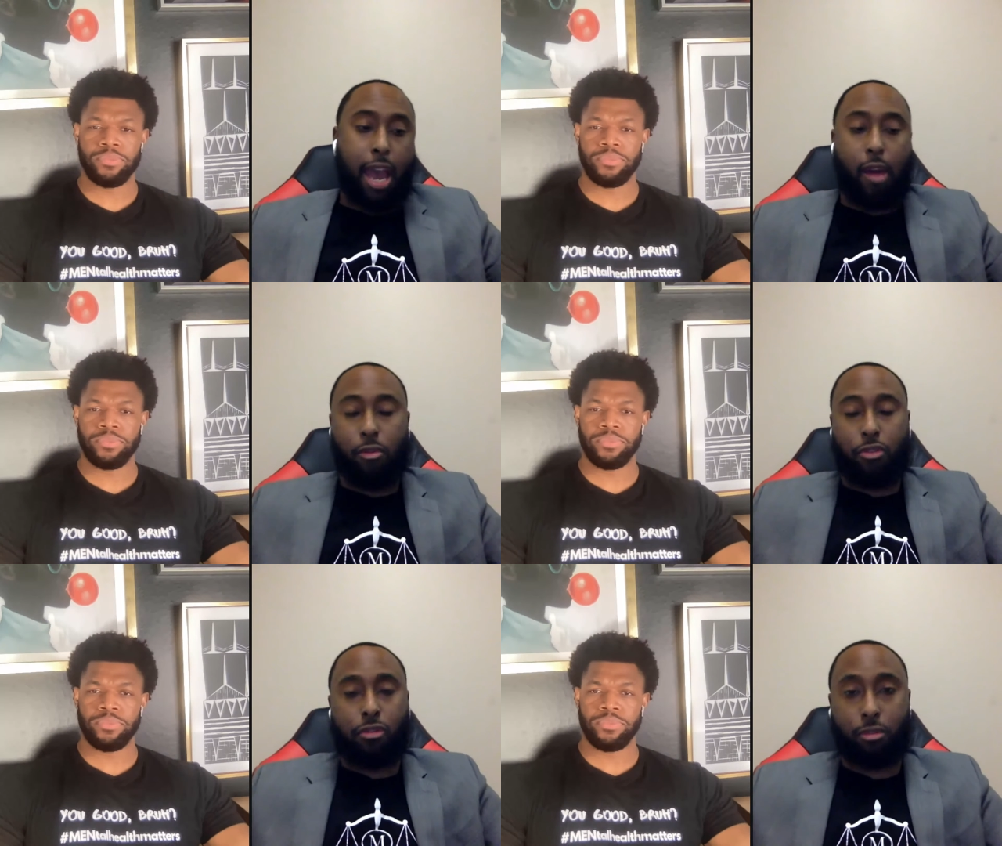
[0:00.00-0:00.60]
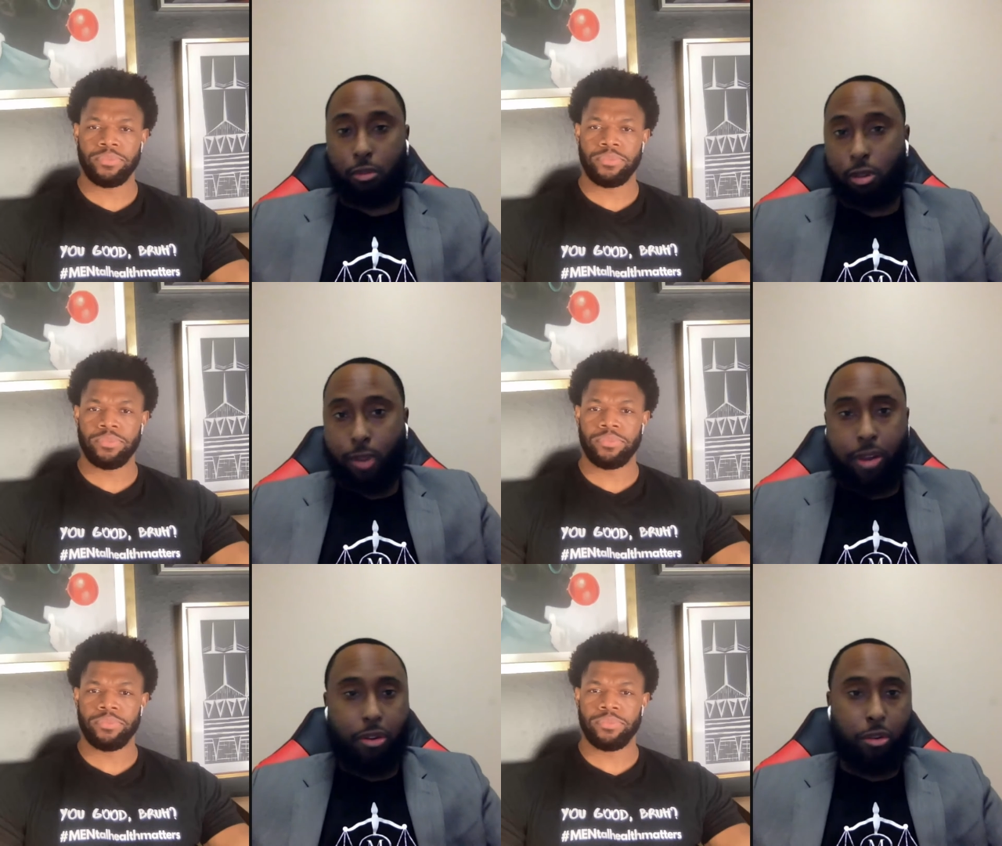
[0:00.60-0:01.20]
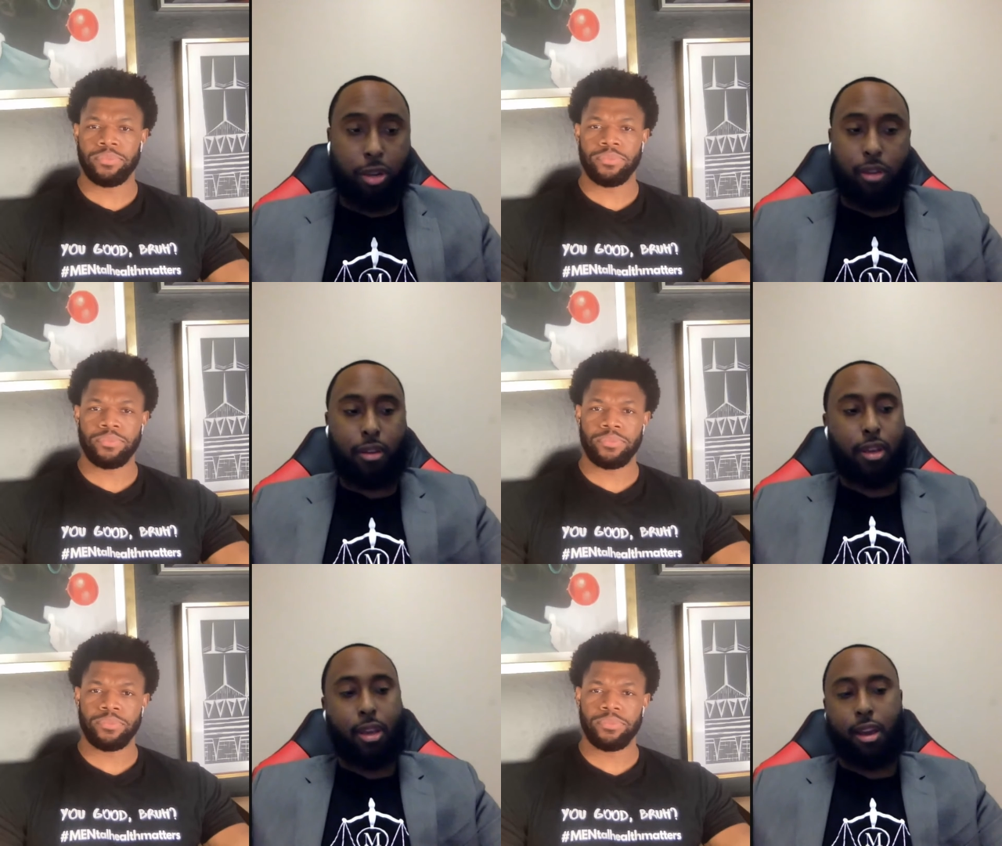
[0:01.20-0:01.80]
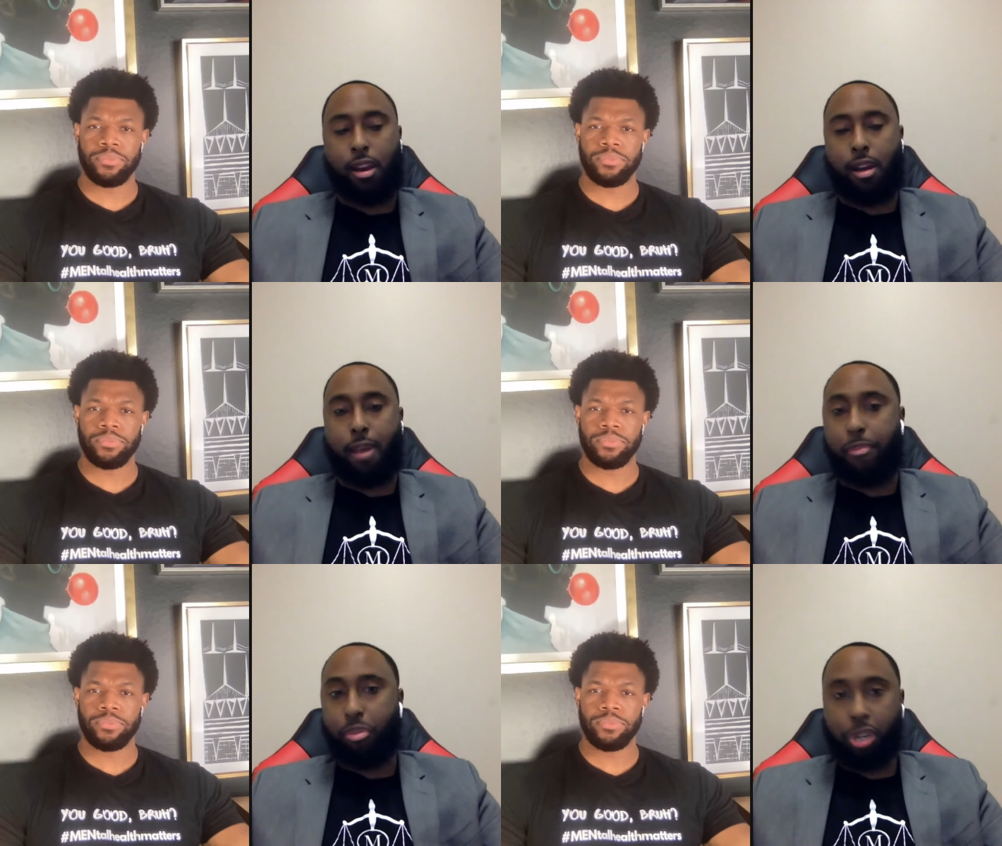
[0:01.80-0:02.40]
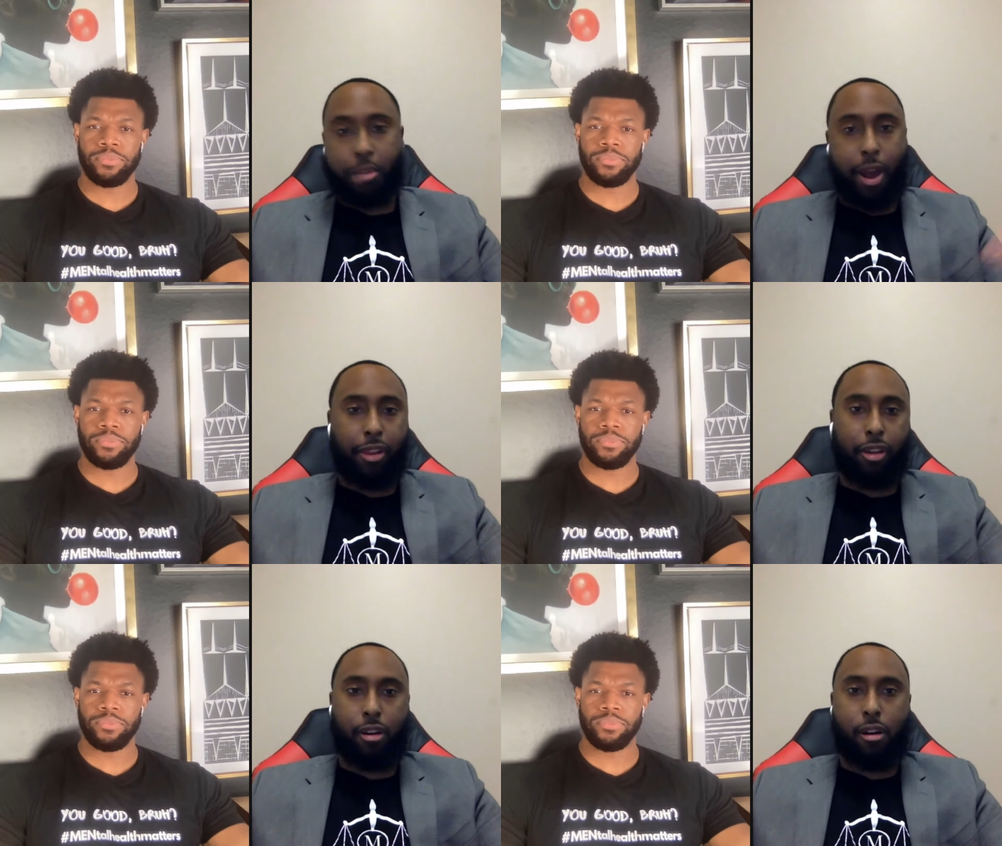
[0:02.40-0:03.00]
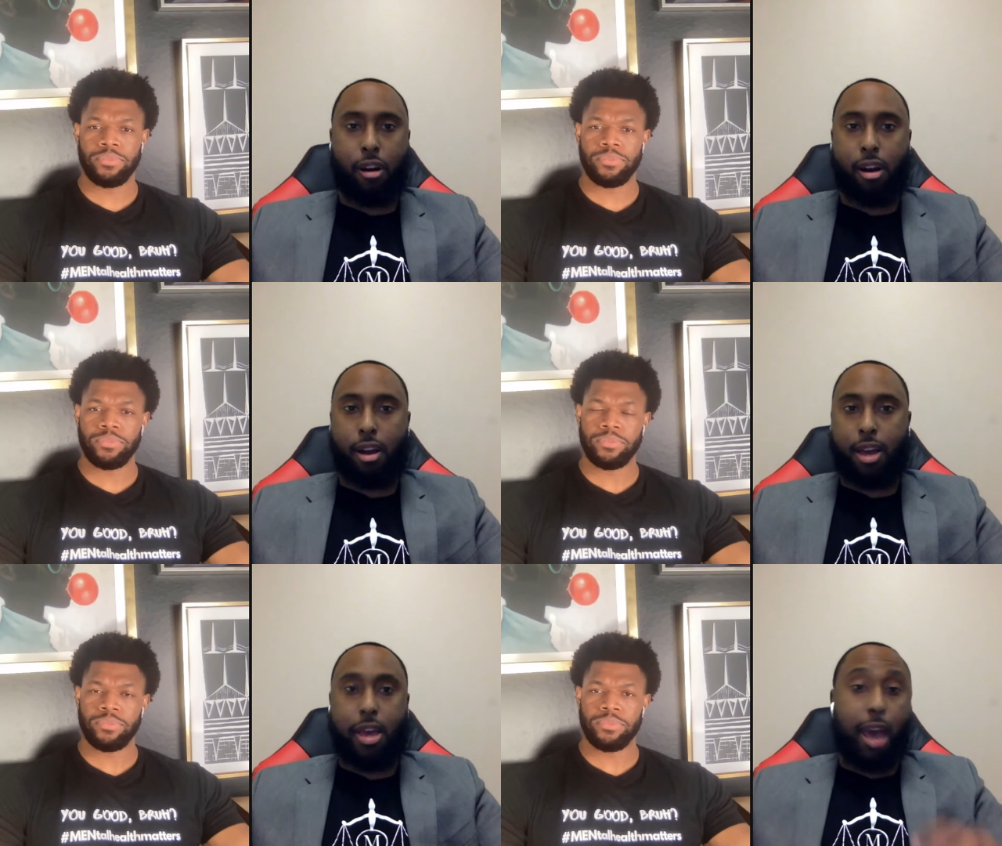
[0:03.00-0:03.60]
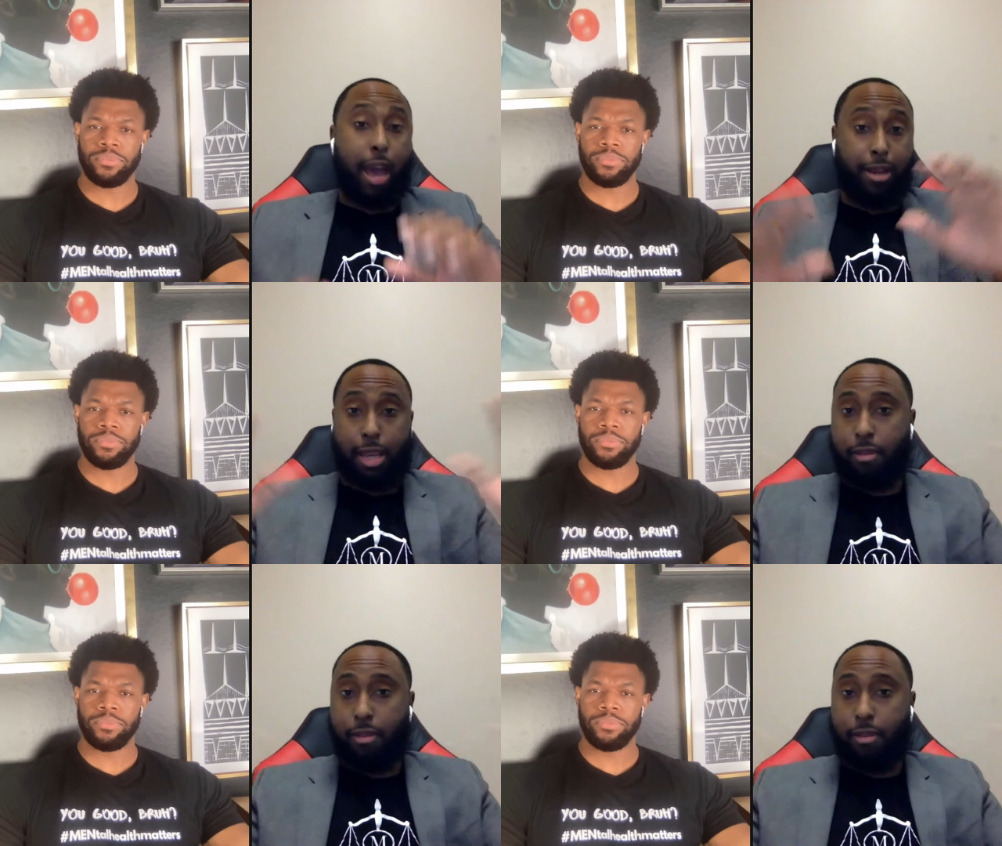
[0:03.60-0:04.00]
Speaker 1: "Hey, I was doing my duty. Um, I pulled him out of the car. I